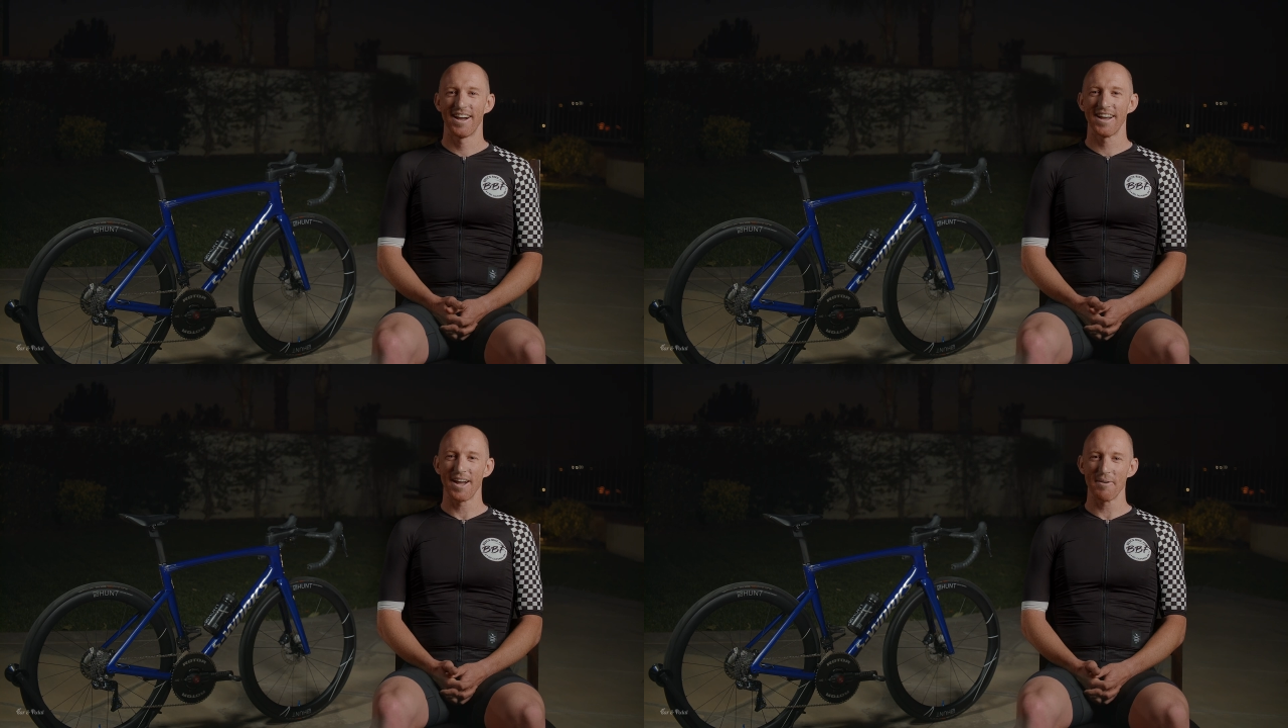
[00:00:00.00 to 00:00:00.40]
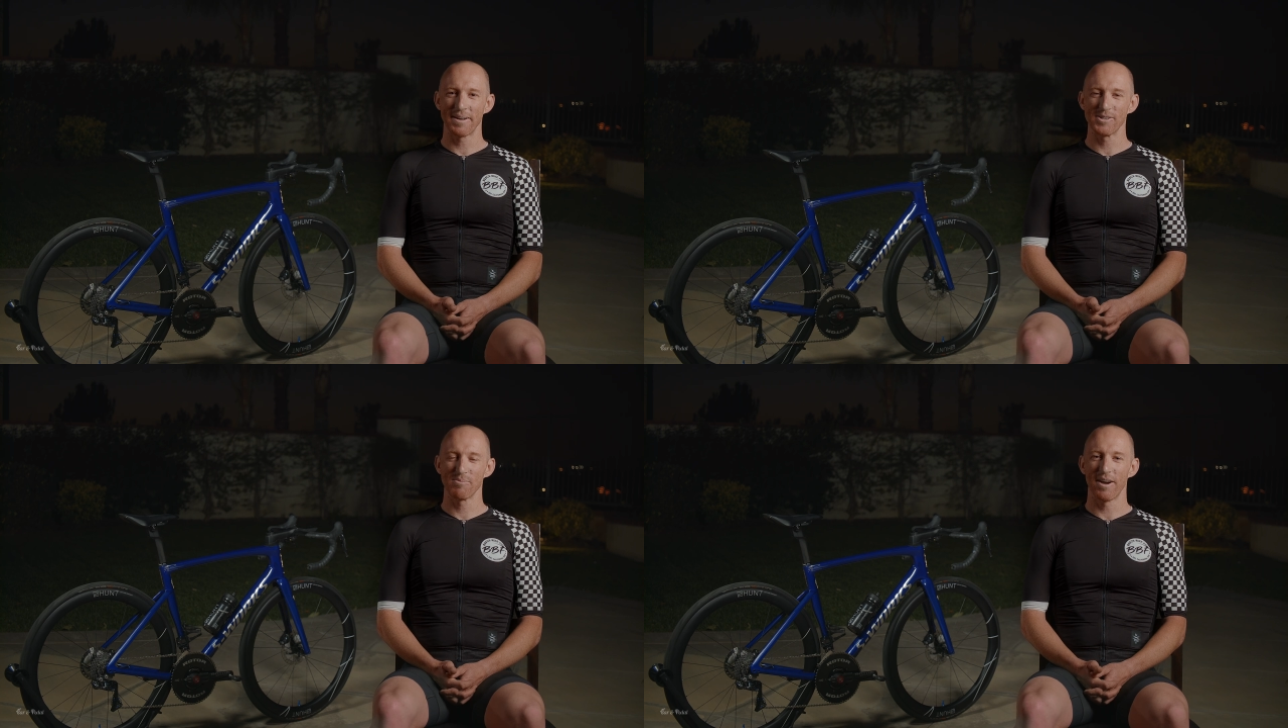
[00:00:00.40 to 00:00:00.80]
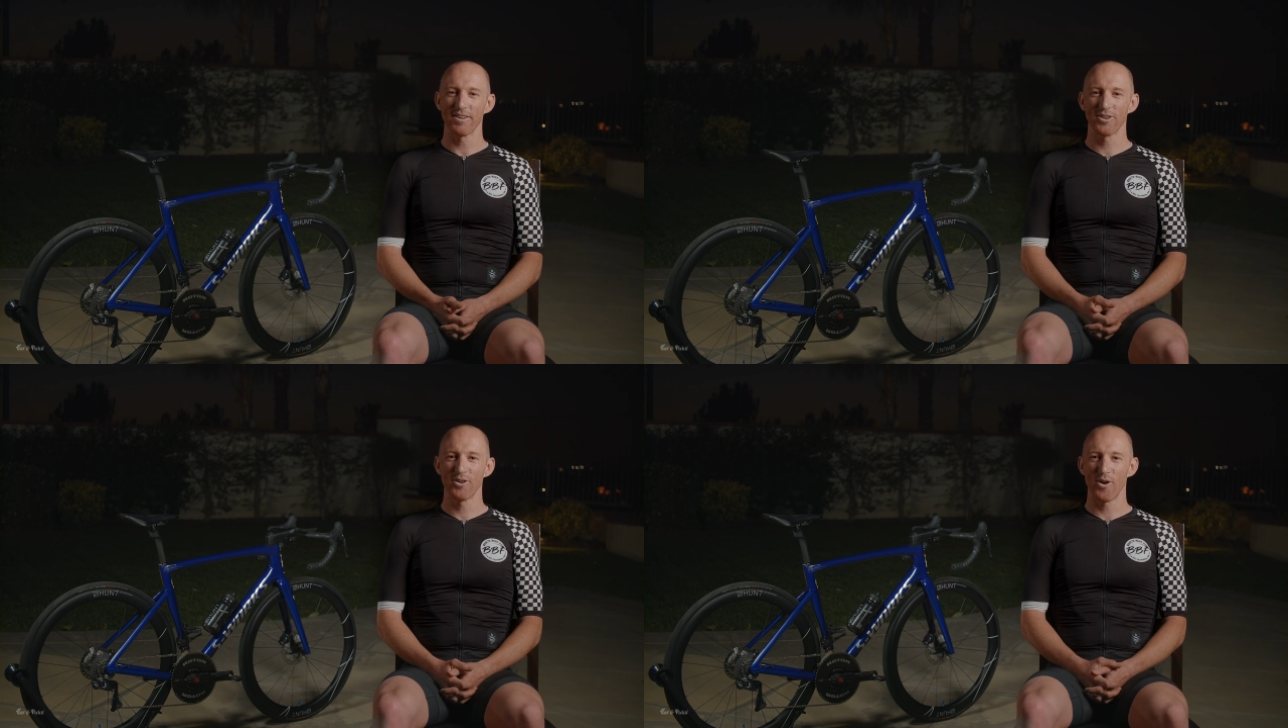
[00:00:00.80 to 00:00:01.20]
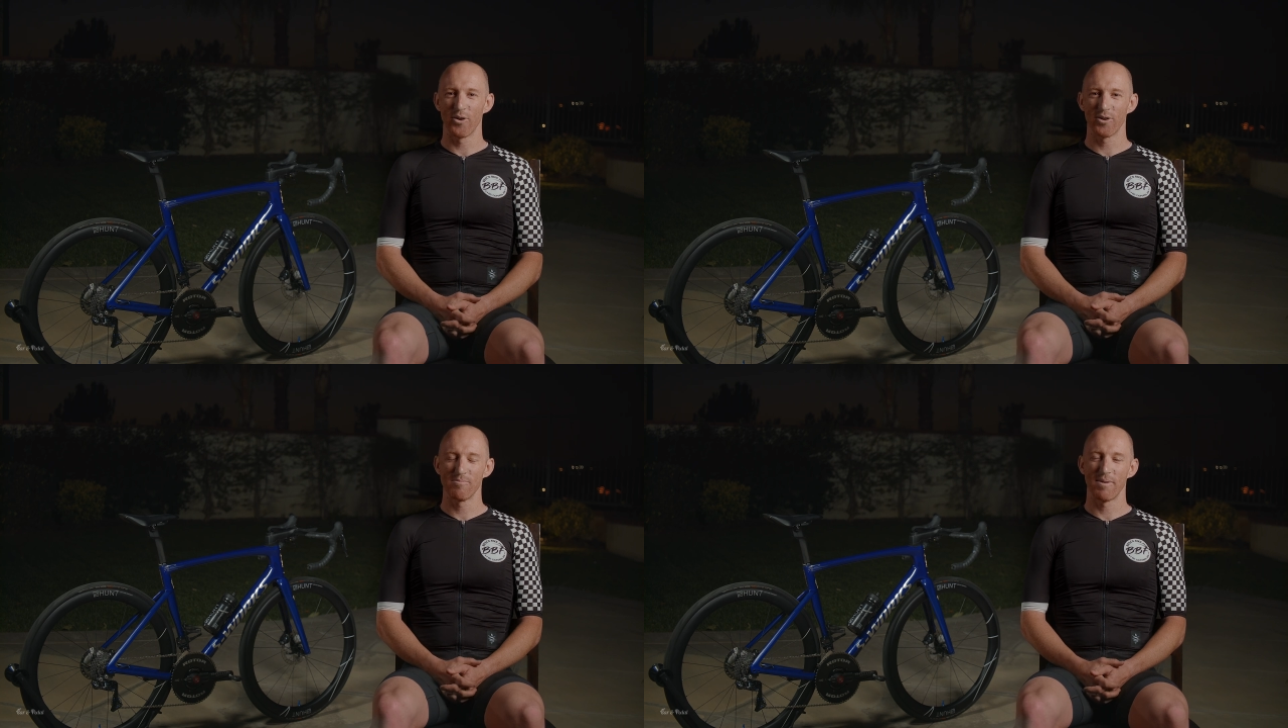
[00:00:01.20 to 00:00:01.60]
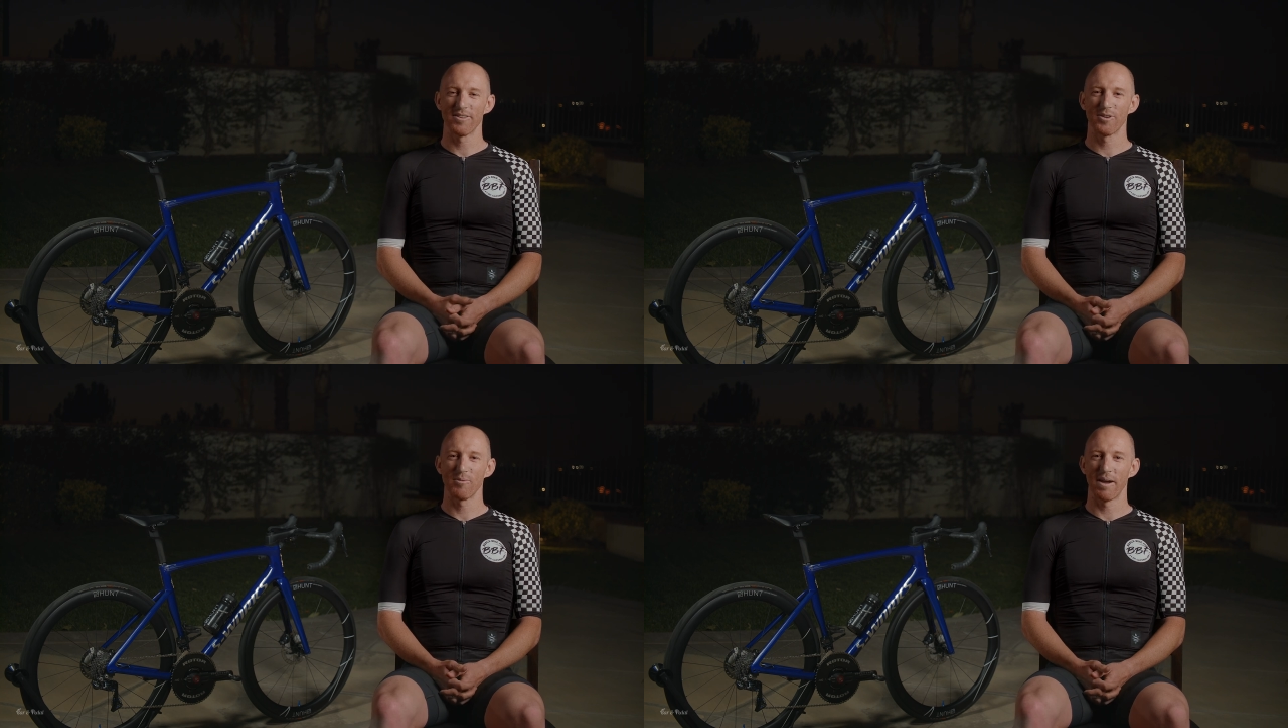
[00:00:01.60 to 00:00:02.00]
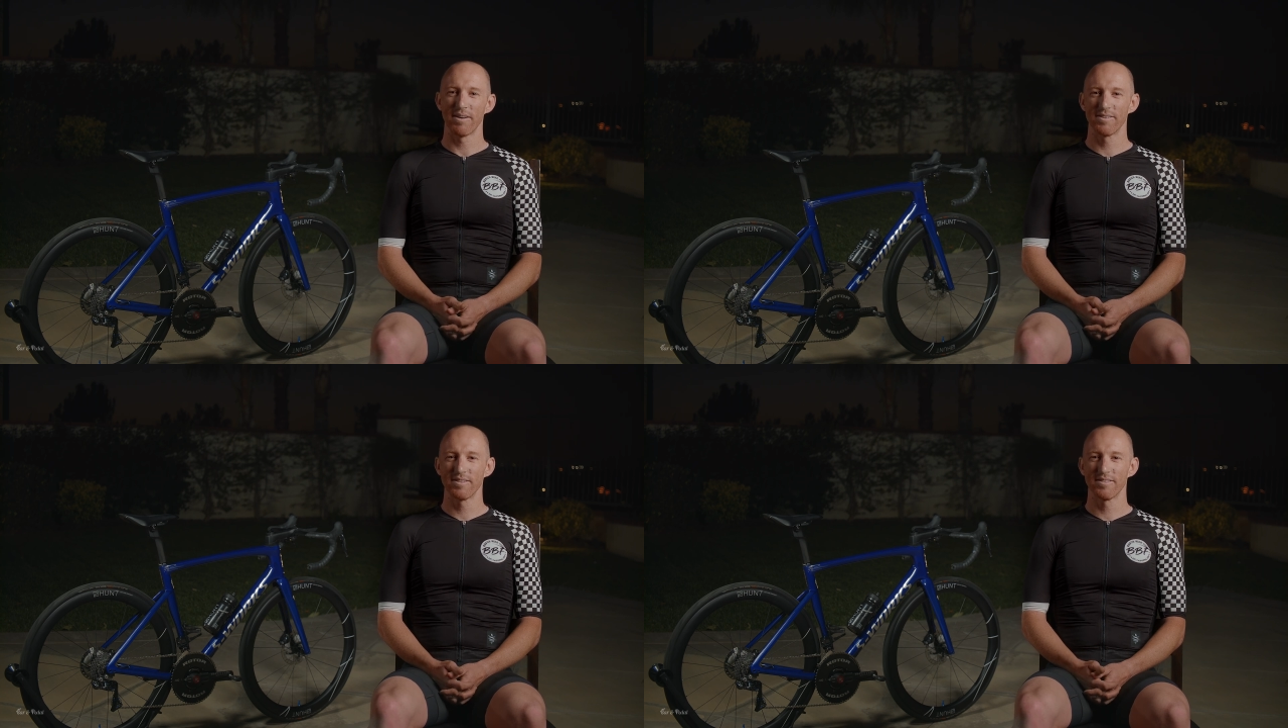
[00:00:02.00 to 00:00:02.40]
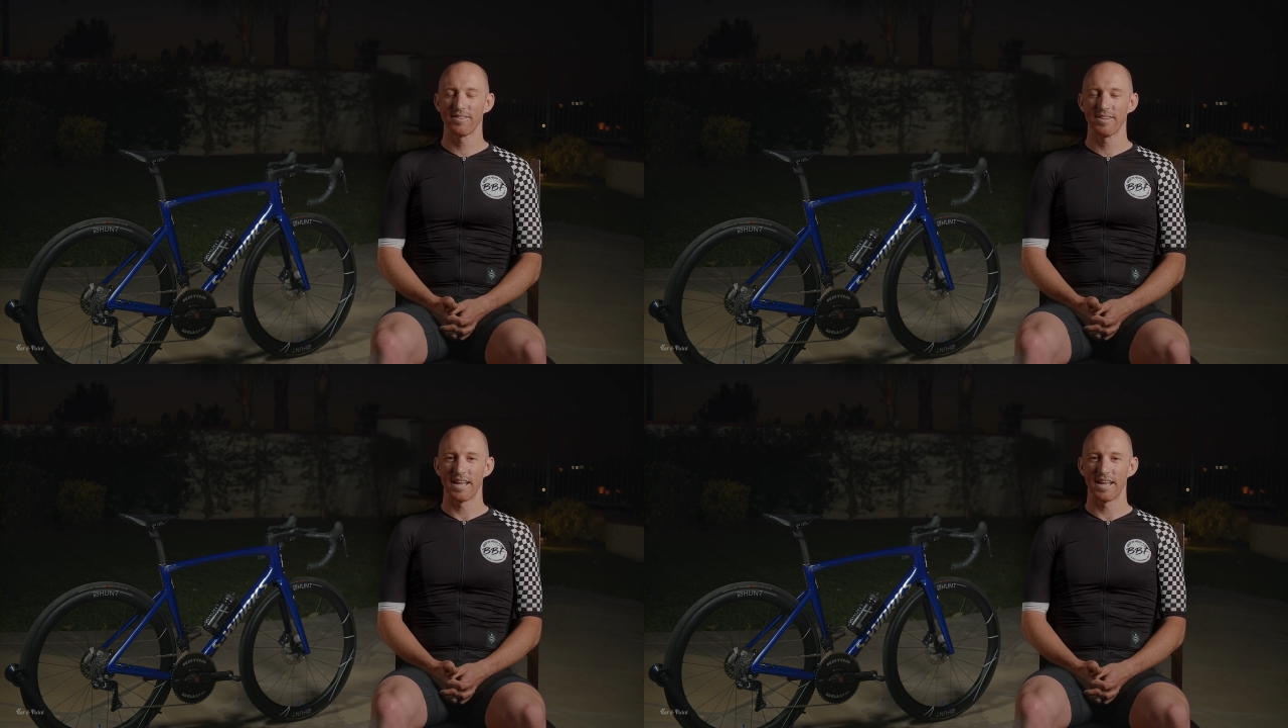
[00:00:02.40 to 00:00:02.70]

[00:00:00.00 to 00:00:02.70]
Hi, I'm Andrew Bosco, owner of Bosco Bike Fits,